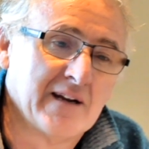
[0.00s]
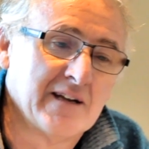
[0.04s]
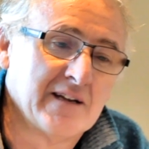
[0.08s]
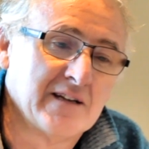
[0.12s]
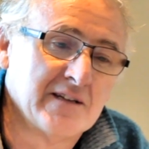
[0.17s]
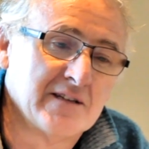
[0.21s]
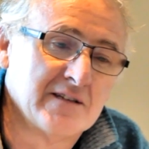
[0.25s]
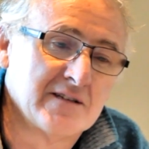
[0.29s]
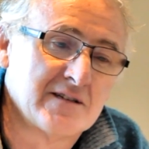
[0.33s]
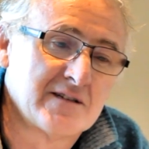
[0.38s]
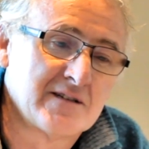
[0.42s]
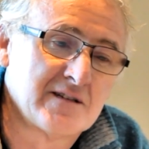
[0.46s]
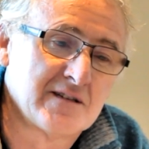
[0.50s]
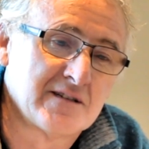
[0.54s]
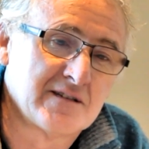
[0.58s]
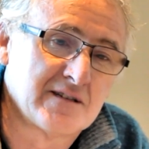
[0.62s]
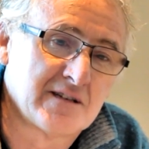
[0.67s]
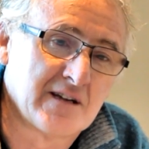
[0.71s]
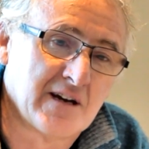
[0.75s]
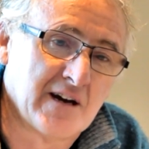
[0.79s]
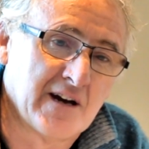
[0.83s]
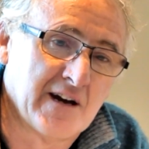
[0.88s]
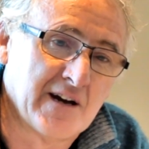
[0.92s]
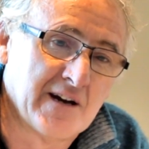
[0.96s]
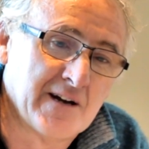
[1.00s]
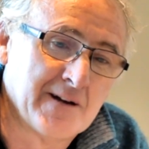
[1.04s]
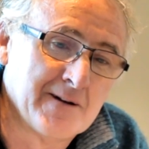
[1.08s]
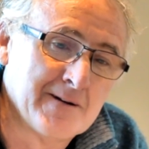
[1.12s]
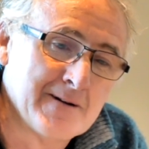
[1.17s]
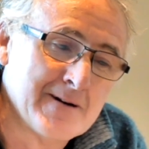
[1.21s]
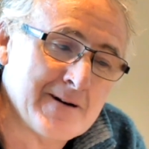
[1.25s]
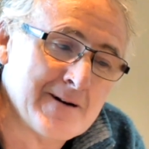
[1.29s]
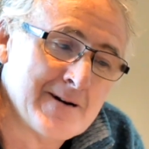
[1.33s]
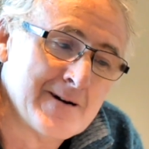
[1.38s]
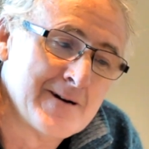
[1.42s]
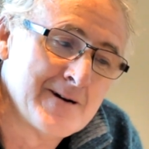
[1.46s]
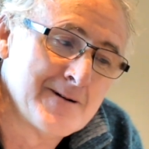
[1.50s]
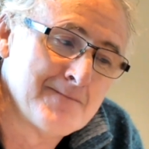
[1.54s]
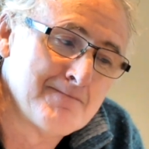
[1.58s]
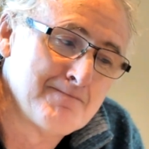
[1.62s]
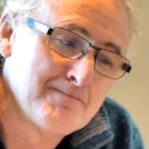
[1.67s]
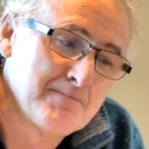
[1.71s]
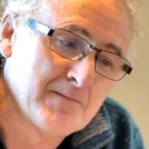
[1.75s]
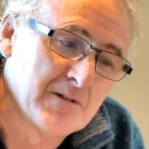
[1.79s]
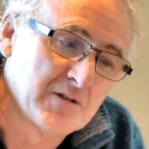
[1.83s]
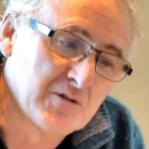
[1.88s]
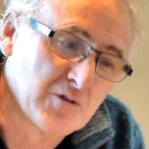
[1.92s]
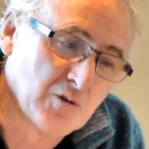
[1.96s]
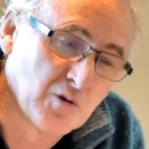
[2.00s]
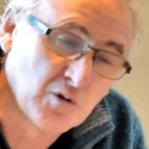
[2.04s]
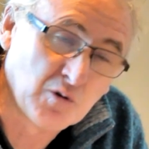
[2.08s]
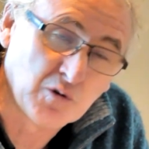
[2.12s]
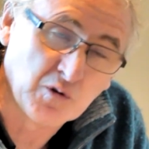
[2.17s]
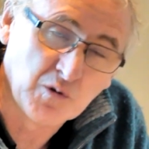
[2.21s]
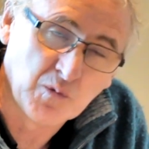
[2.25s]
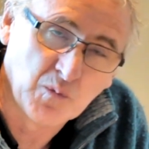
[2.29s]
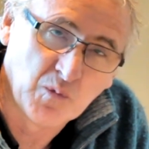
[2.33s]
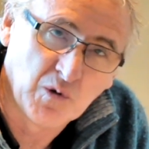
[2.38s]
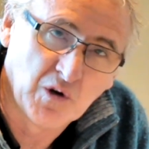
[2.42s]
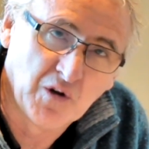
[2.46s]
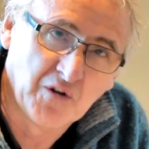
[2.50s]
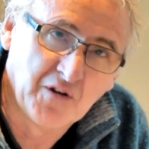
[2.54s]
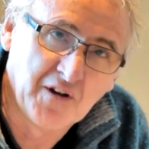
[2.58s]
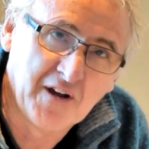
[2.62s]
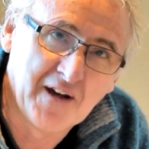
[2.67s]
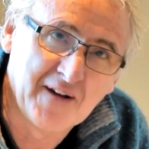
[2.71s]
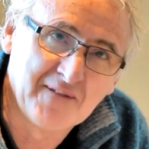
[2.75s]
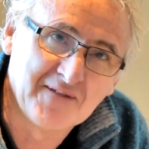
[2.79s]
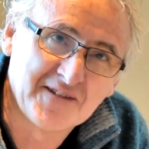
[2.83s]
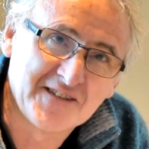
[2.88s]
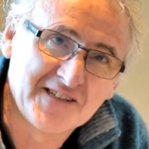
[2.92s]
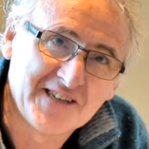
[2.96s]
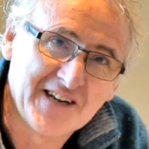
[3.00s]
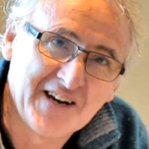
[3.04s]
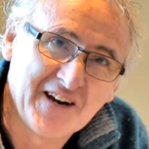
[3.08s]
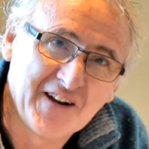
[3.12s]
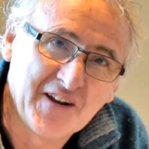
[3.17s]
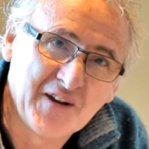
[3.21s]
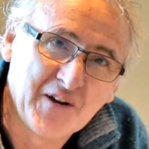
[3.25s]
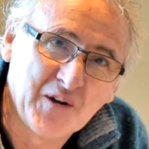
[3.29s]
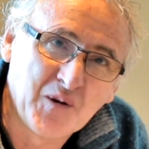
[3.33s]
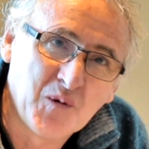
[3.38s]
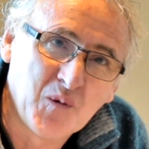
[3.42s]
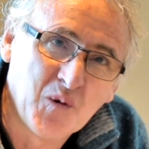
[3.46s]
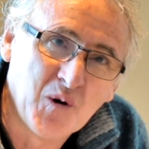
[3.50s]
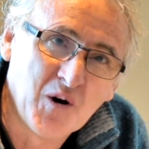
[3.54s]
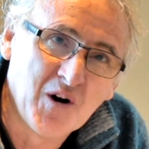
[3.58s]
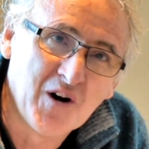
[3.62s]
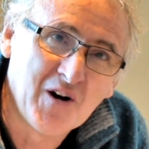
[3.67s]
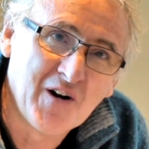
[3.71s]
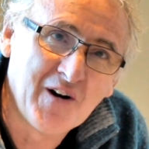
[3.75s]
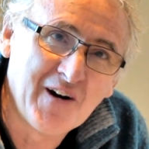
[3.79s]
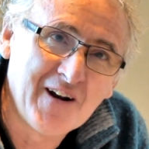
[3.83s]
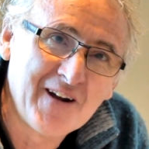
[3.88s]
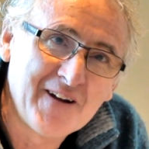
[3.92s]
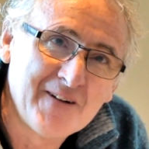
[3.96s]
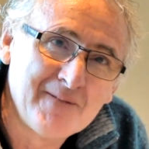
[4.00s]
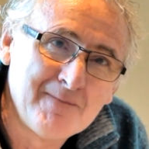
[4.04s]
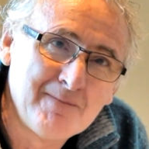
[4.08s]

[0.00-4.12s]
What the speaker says: is to say it's all good and well to have a Senate inquiry,